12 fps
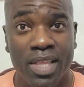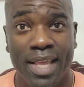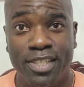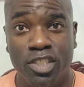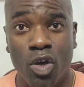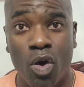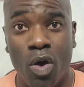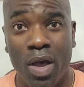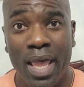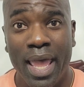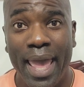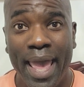It is
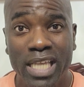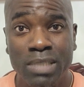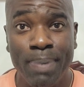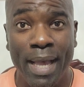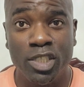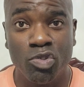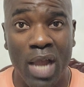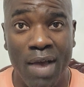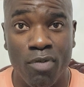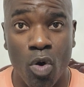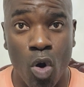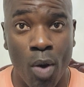called Expat
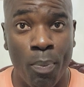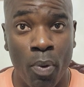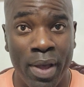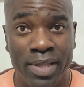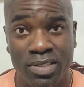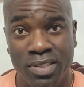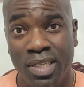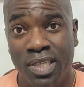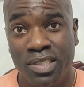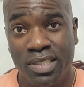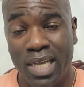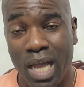Travel on Points.
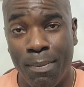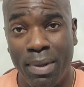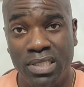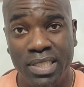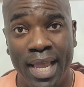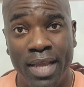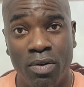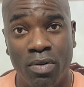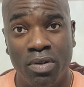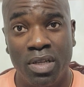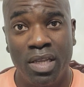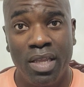Check out my
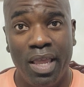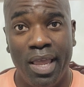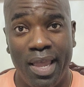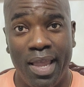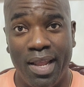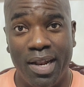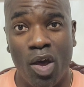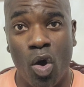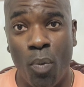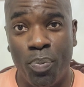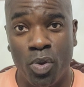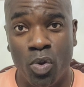channel, and I
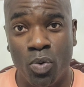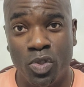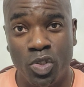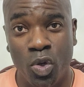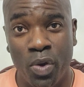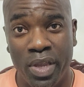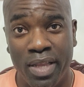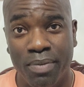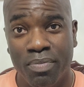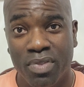hope you enjoy it.